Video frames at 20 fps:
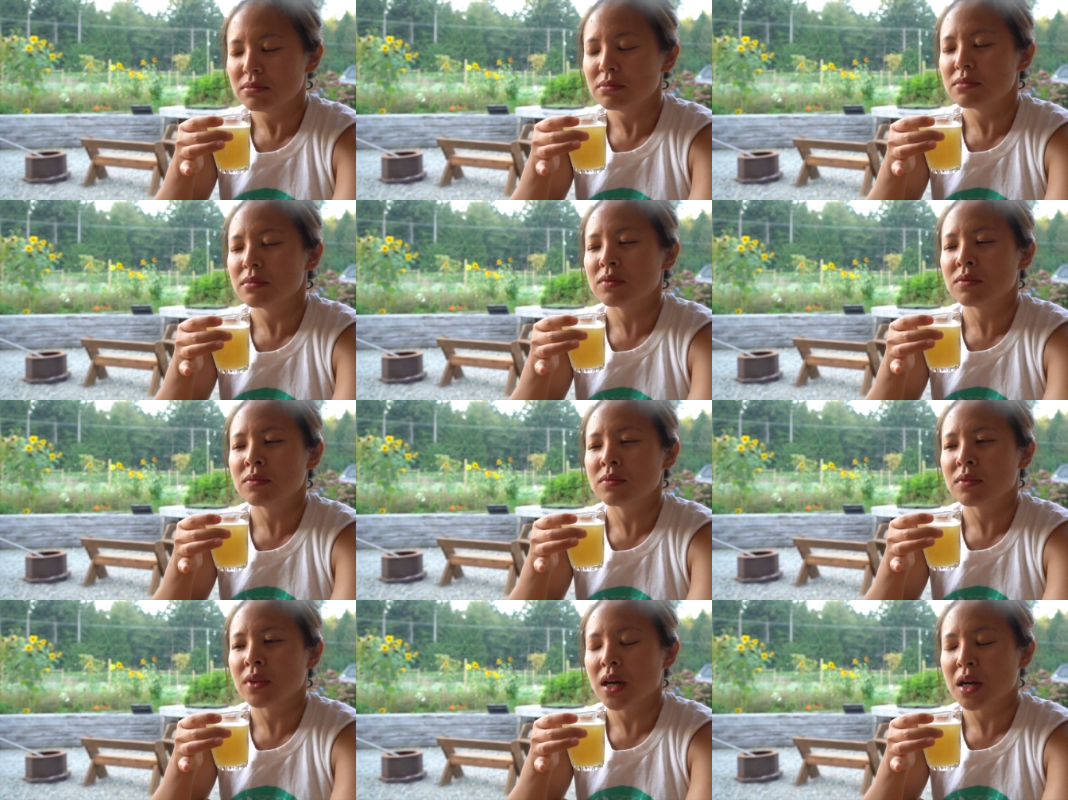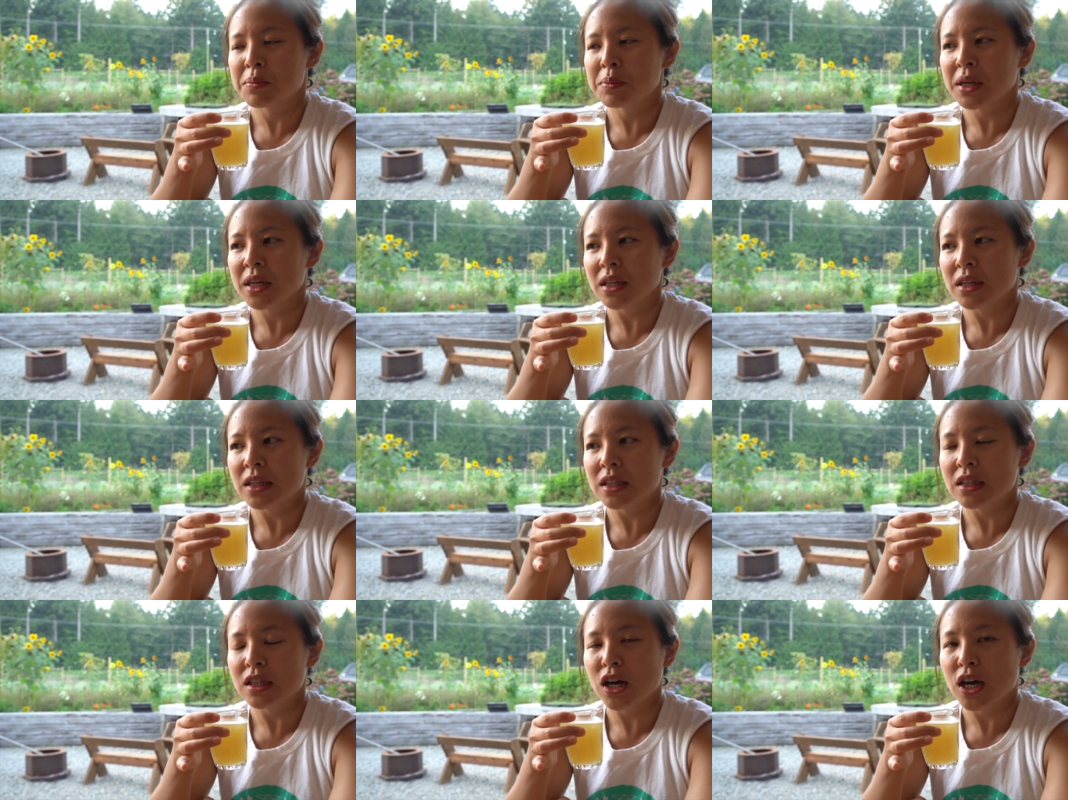mm, I'm
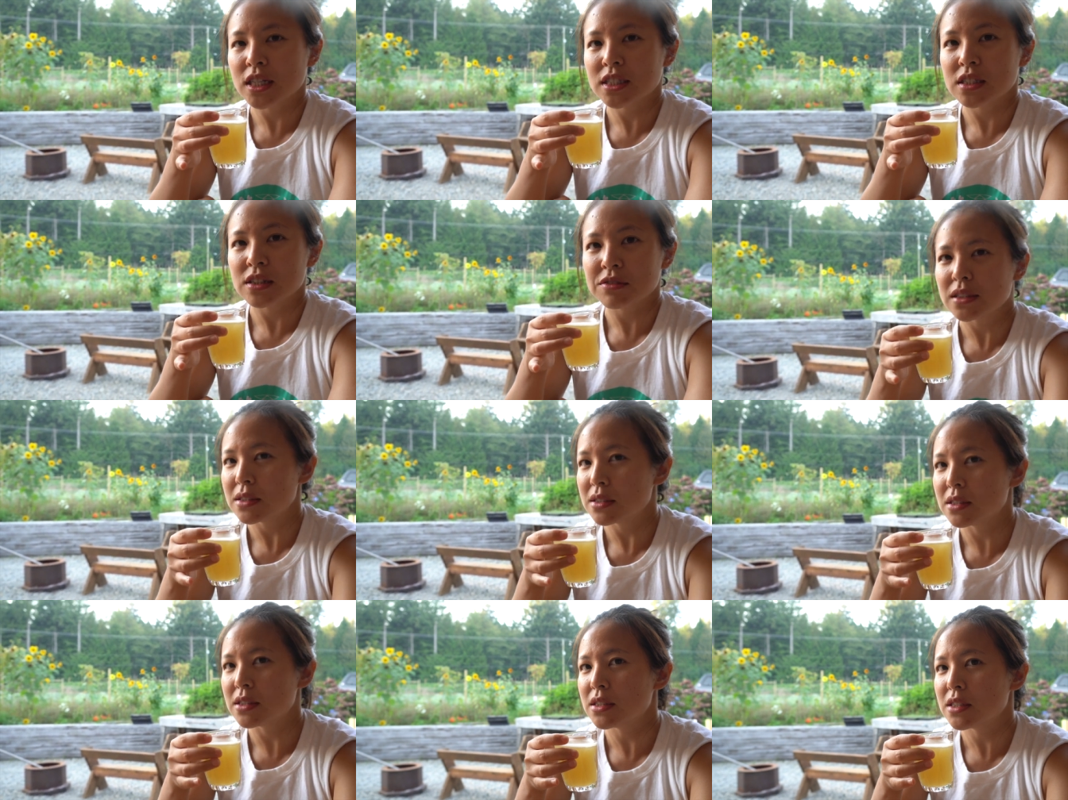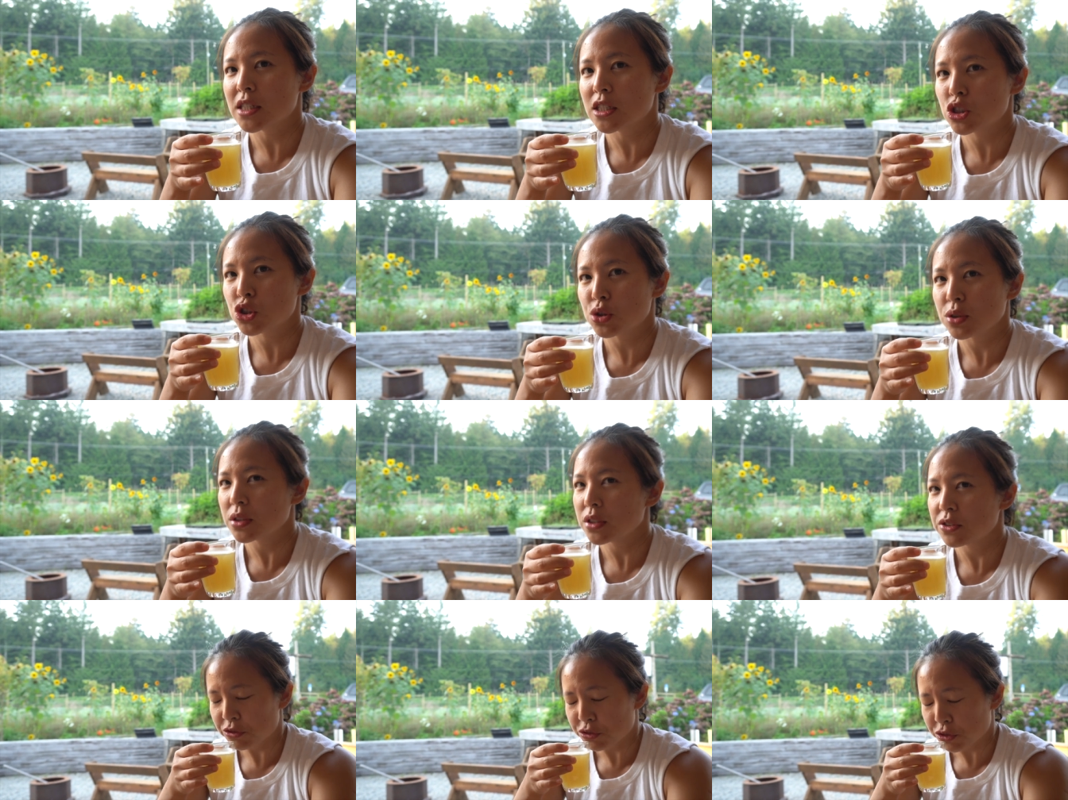getting lots of
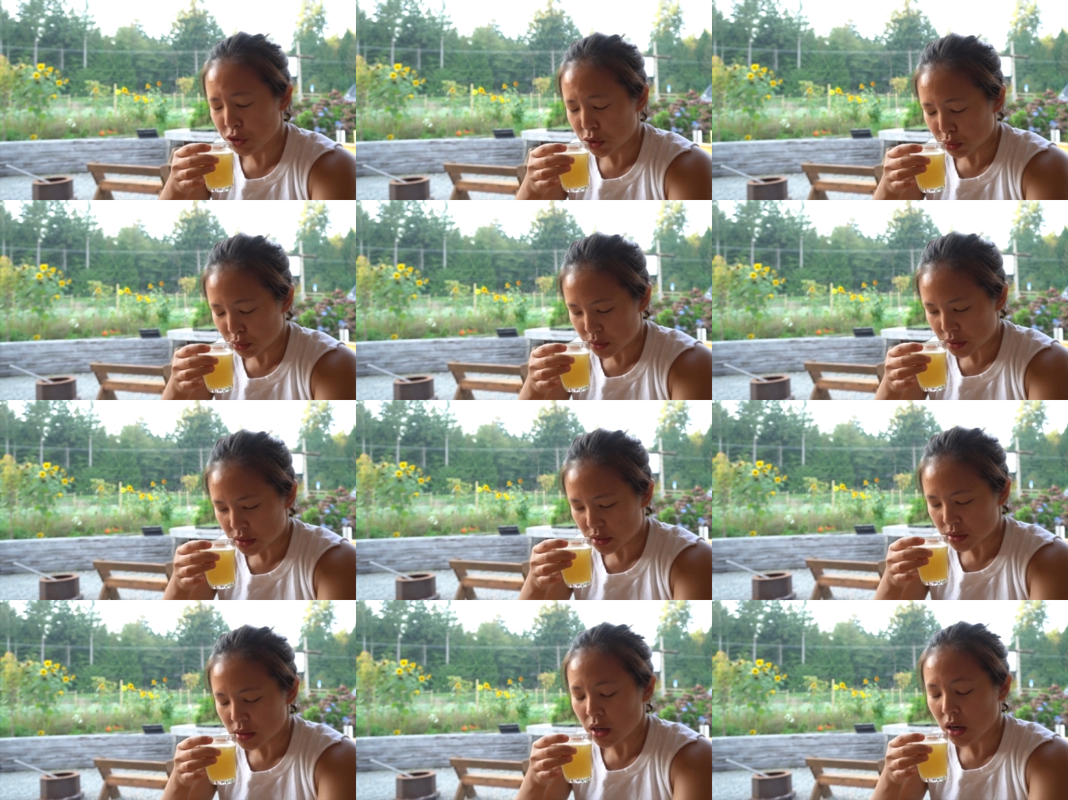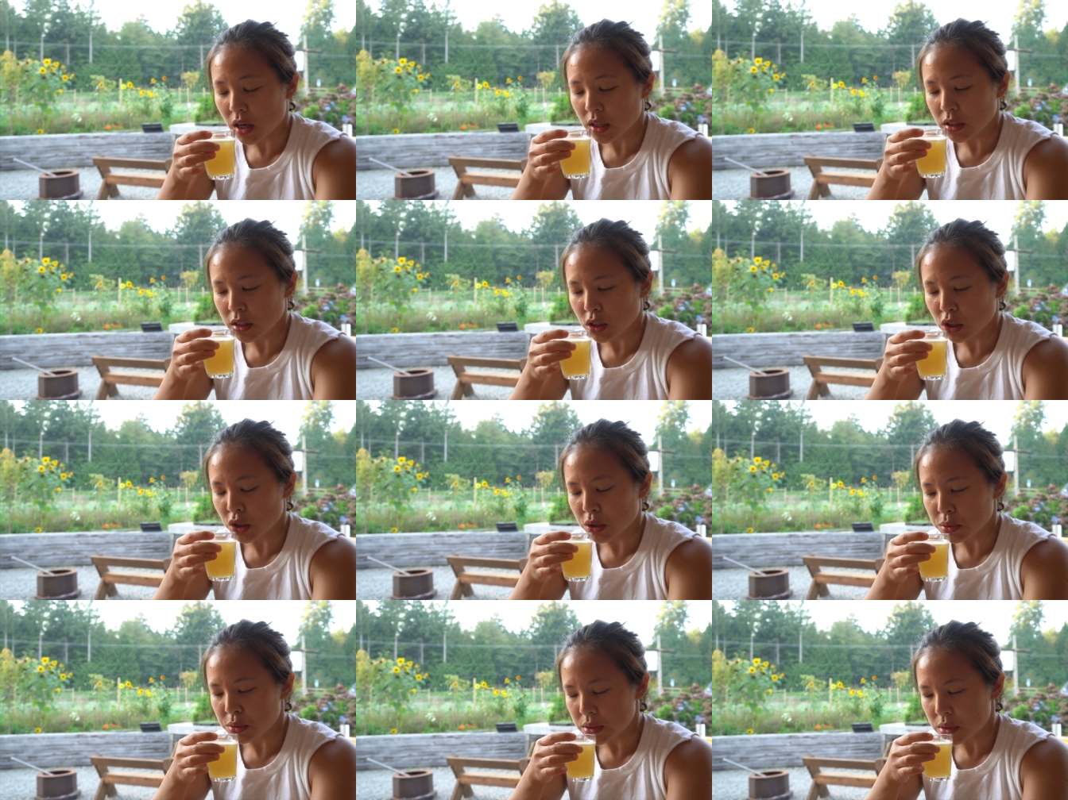citrus fruits on the
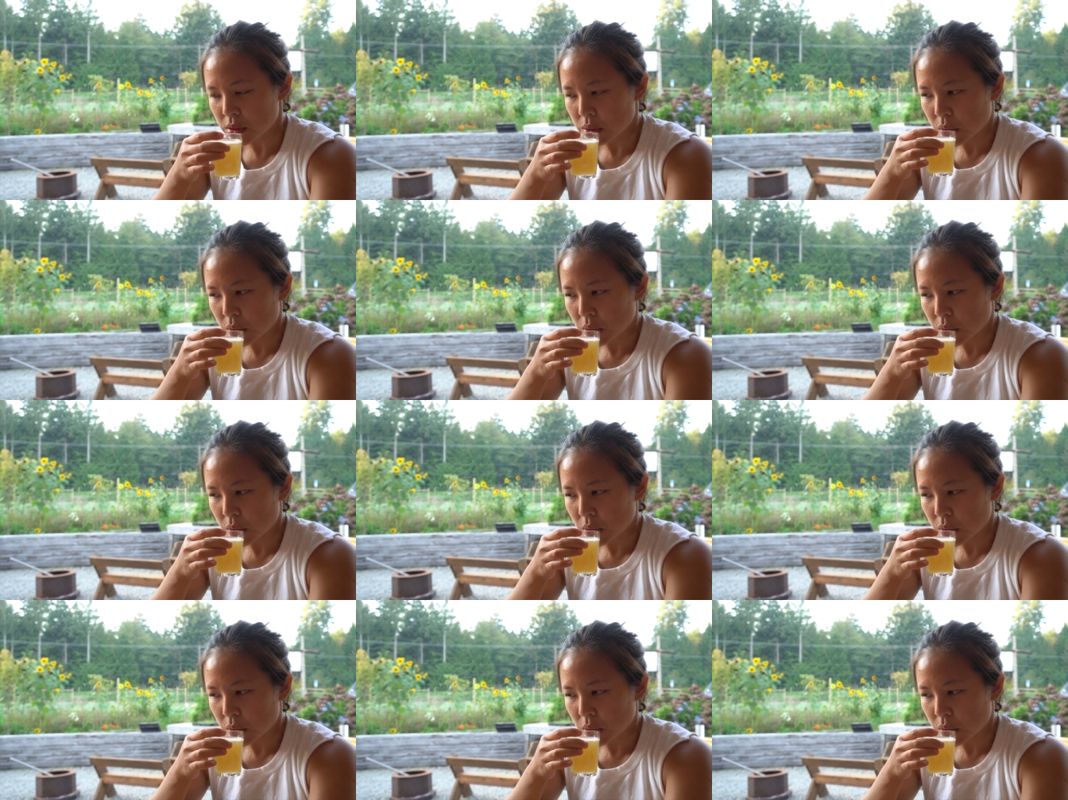nose.